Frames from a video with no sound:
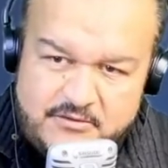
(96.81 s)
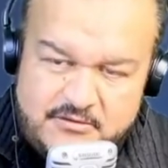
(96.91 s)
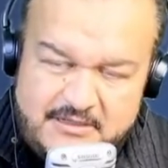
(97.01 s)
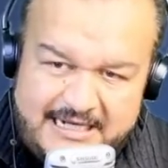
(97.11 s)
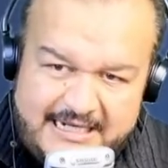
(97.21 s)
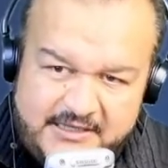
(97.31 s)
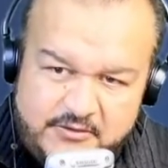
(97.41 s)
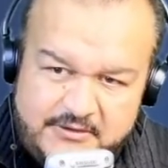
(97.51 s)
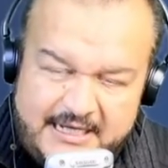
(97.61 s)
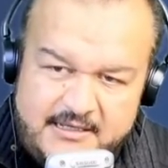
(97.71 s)
of the
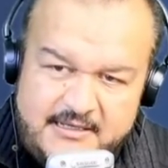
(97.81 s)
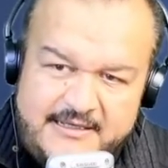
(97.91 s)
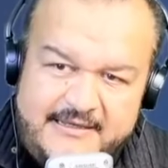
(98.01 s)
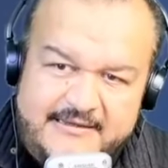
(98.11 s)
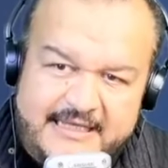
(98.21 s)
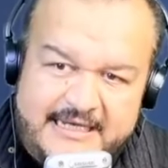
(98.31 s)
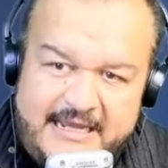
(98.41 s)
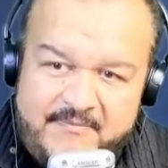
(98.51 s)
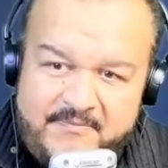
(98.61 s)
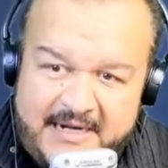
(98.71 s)
height of the Empire
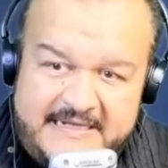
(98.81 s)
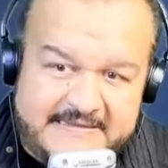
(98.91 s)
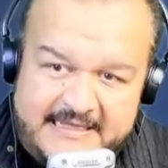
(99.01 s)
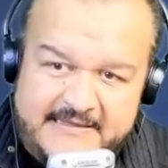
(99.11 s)
State,